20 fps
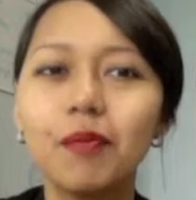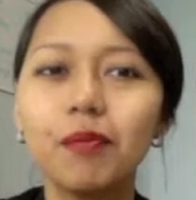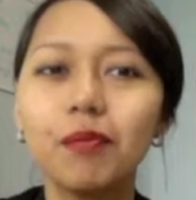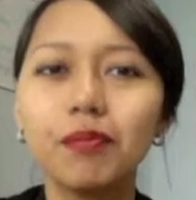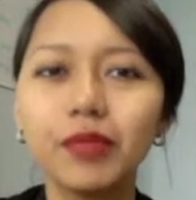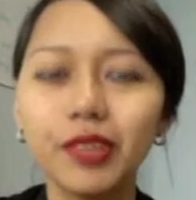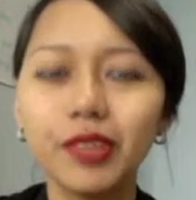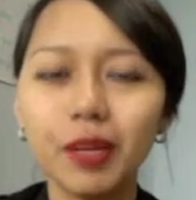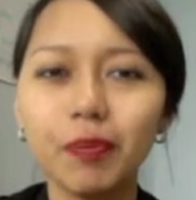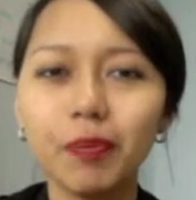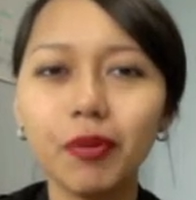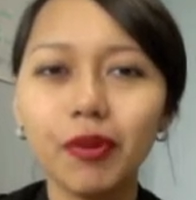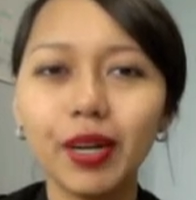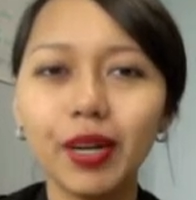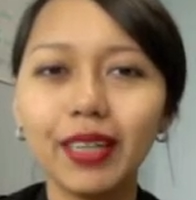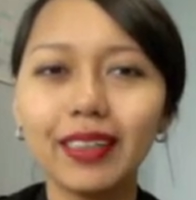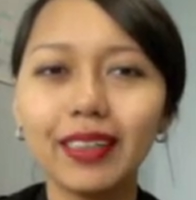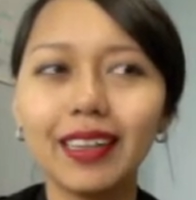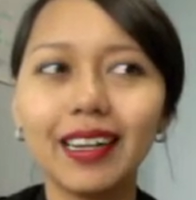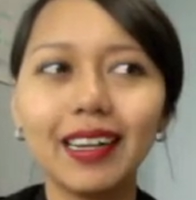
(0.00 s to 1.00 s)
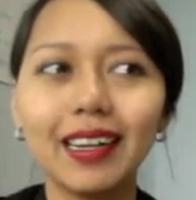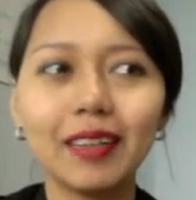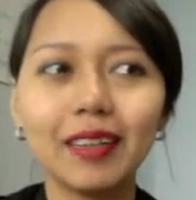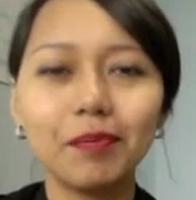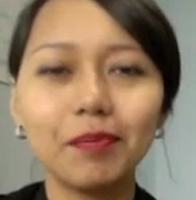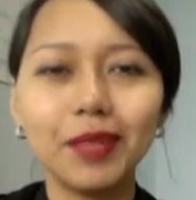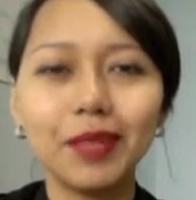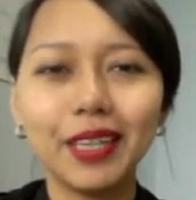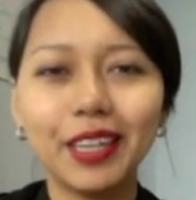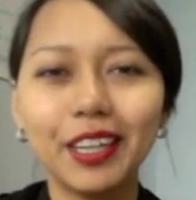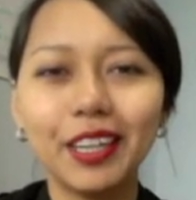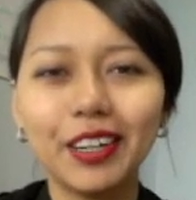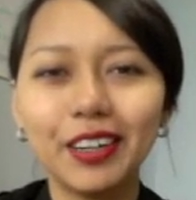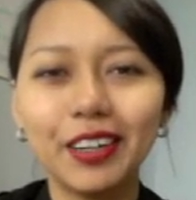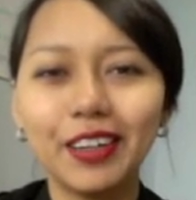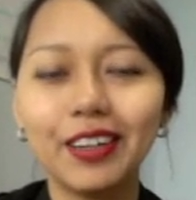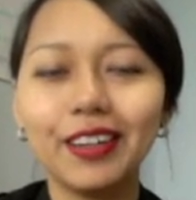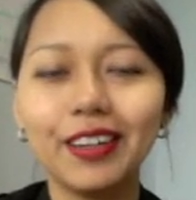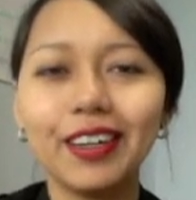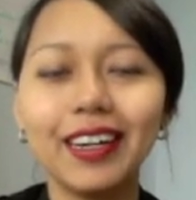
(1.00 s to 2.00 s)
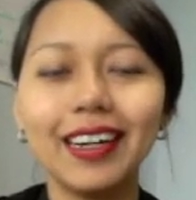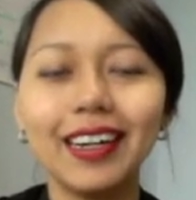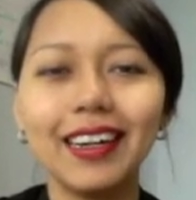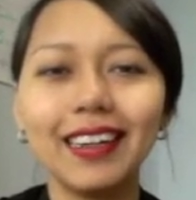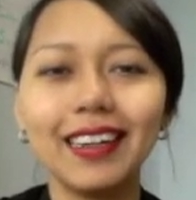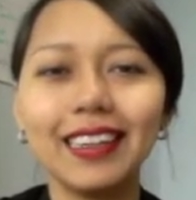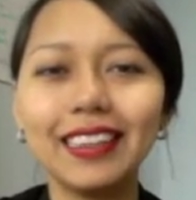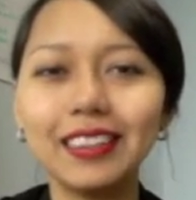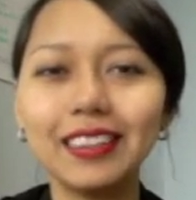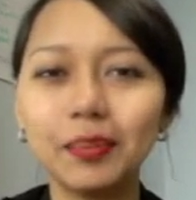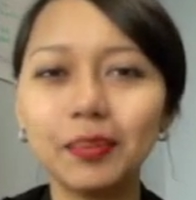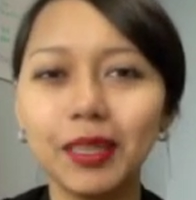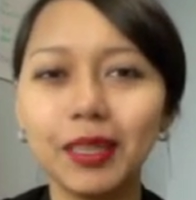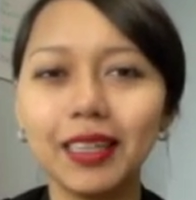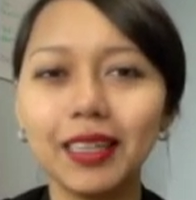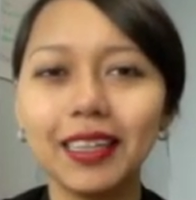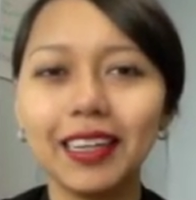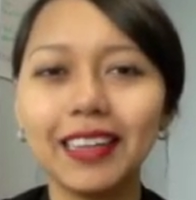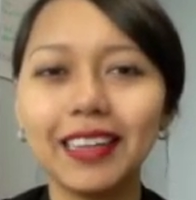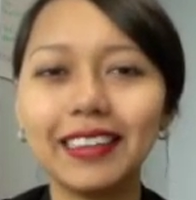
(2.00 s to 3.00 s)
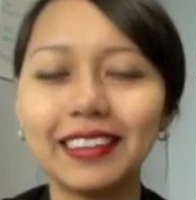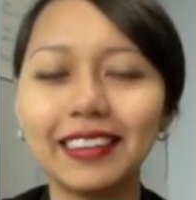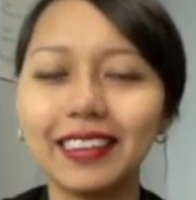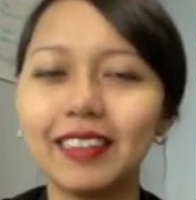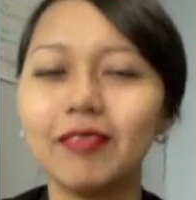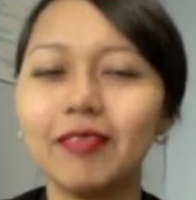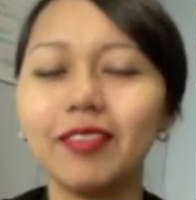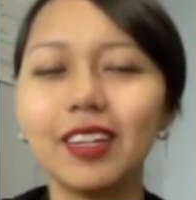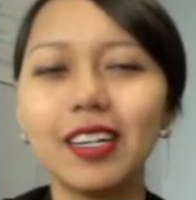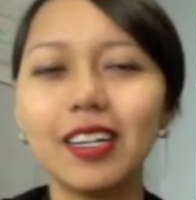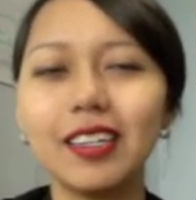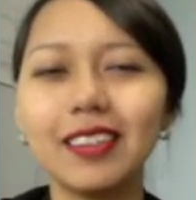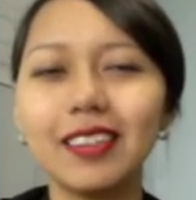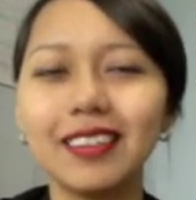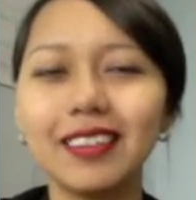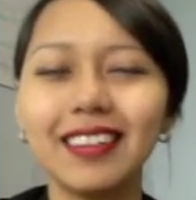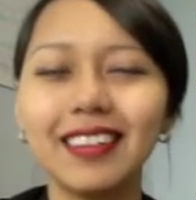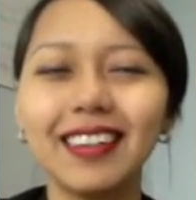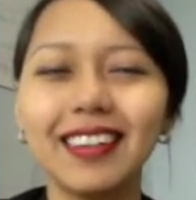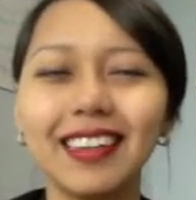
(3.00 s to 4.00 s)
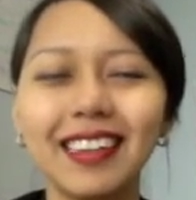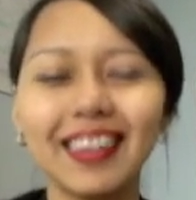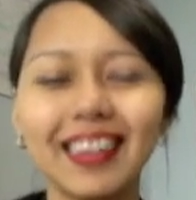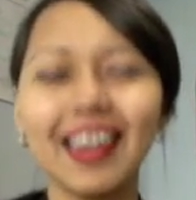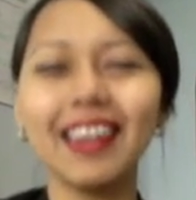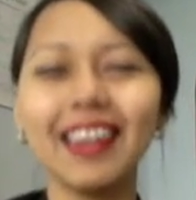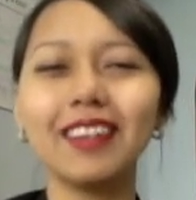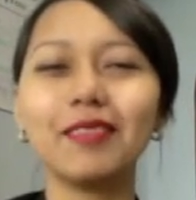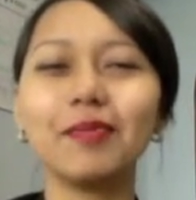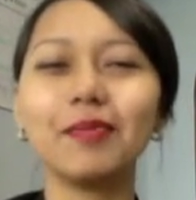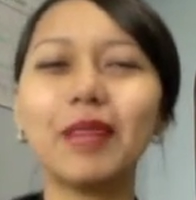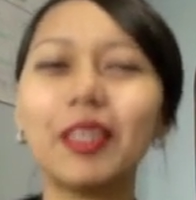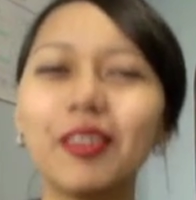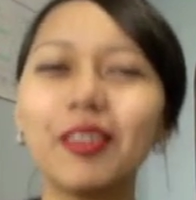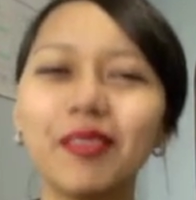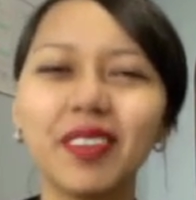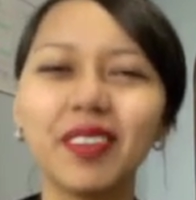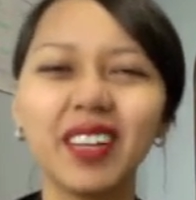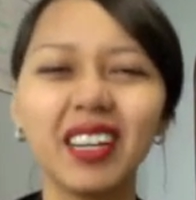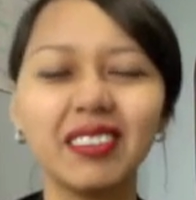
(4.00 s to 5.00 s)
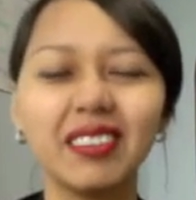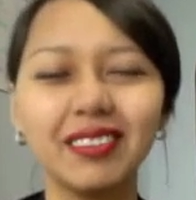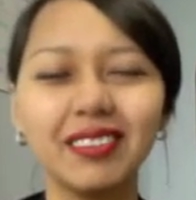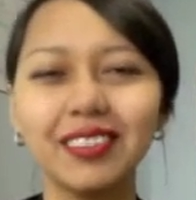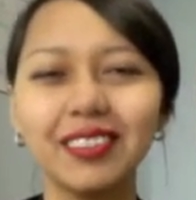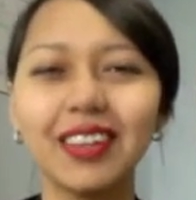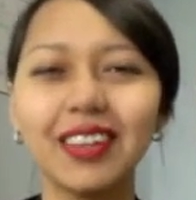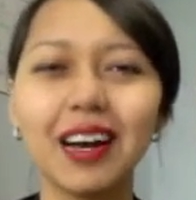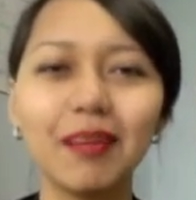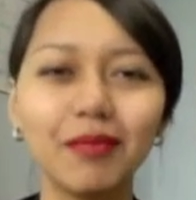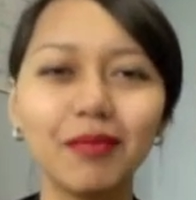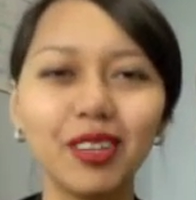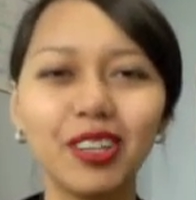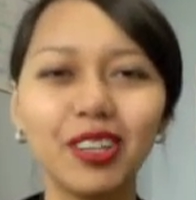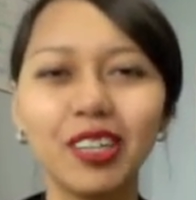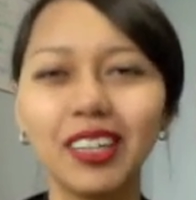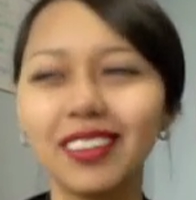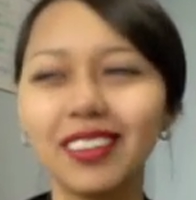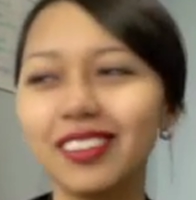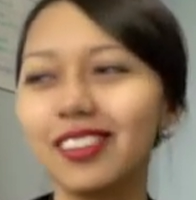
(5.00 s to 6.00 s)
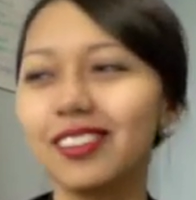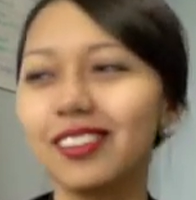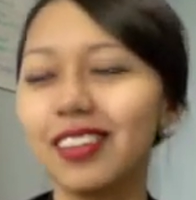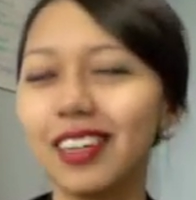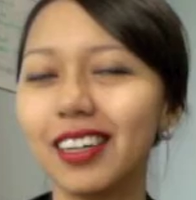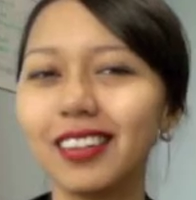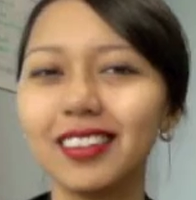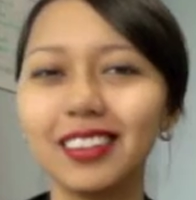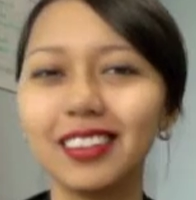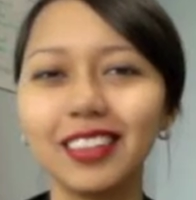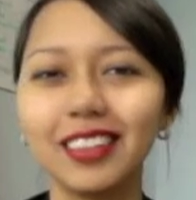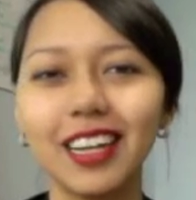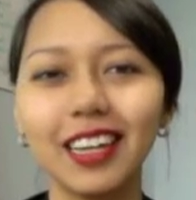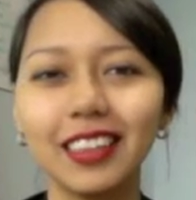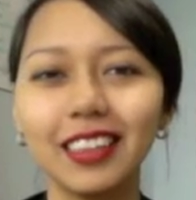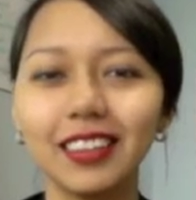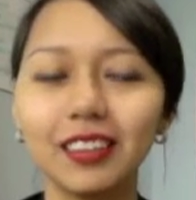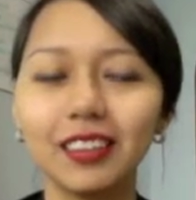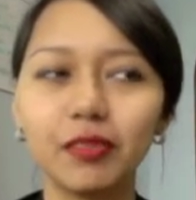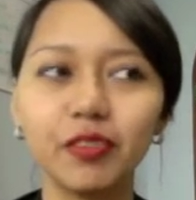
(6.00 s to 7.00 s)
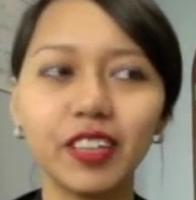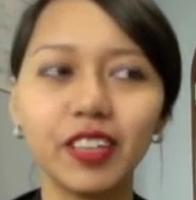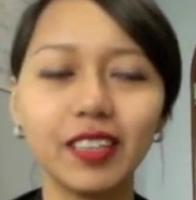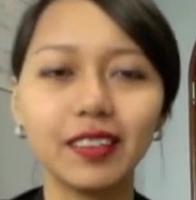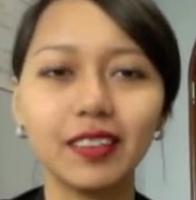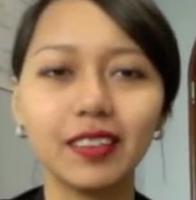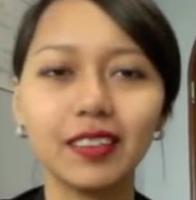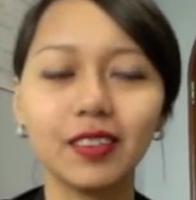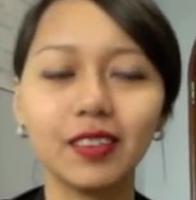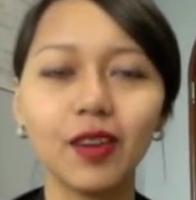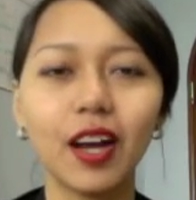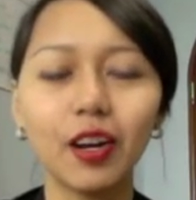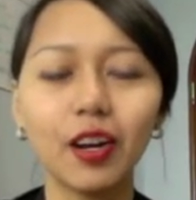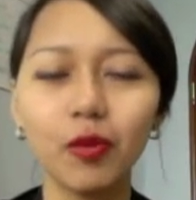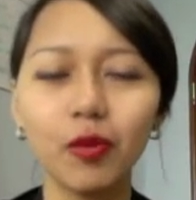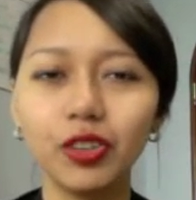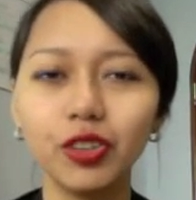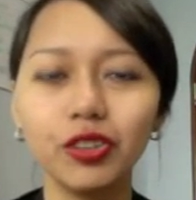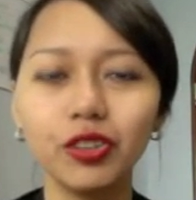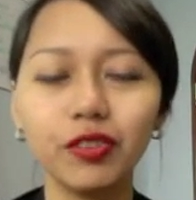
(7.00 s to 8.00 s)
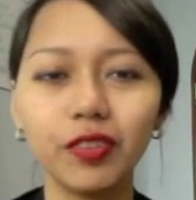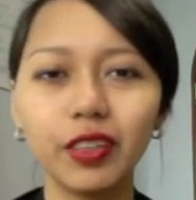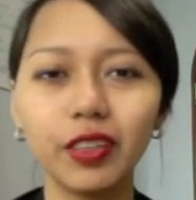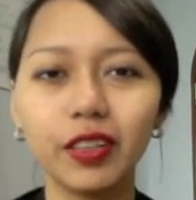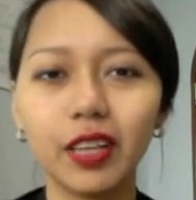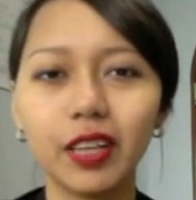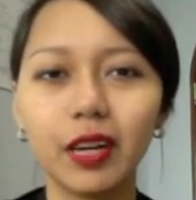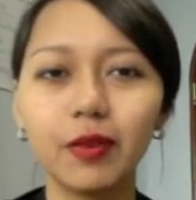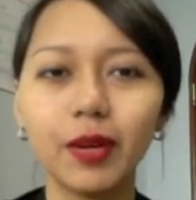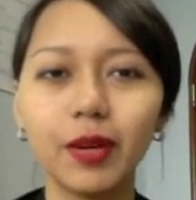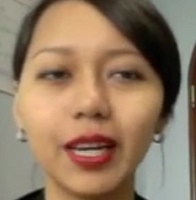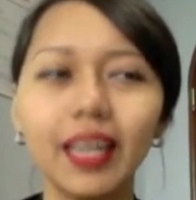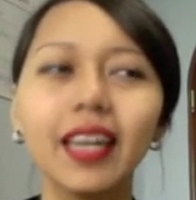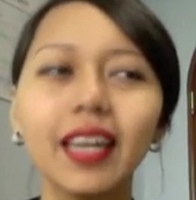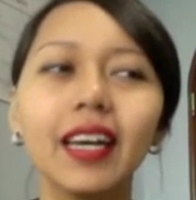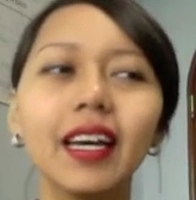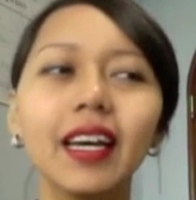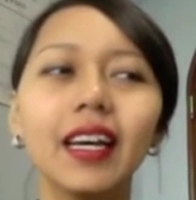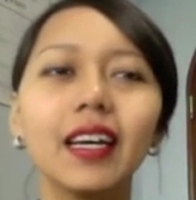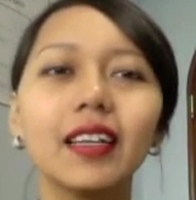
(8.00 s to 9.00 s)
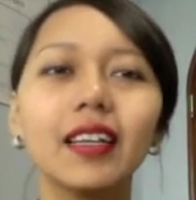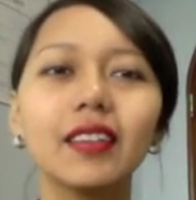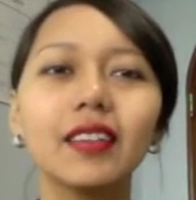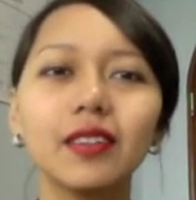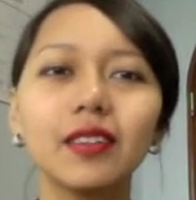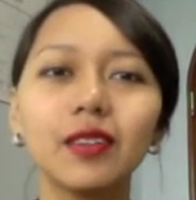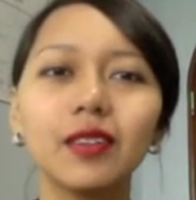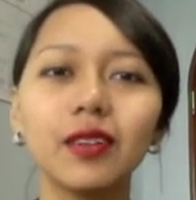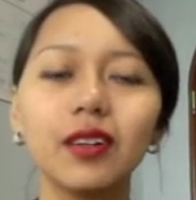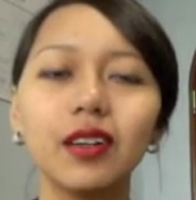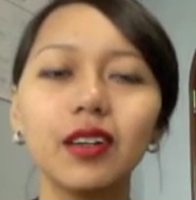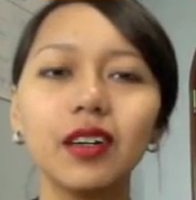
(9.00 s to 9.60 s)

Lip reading: separate like beginner and intermediate and advanced, it kind of make you feel like, ooh, I'm learning, you know, like the tiny little phrases. So I don't want you to feel that way. So